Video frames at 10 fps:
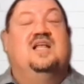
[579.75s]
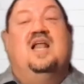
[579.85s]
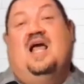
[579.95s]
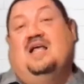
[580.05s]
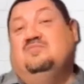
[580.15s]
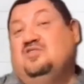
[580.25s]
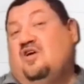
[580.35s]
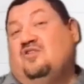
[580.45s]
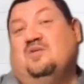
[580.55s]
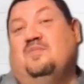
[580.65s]
And I
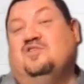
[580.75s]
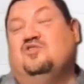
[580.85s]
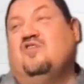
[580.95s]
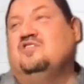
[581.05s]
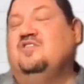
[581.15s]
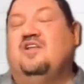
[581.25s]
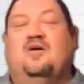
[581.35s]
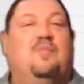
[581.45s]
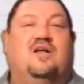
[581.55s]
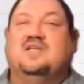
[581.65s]
saw some instructions in there,
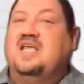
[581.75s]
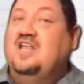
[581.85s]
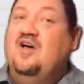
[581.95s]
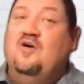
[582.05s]
and Paul's like,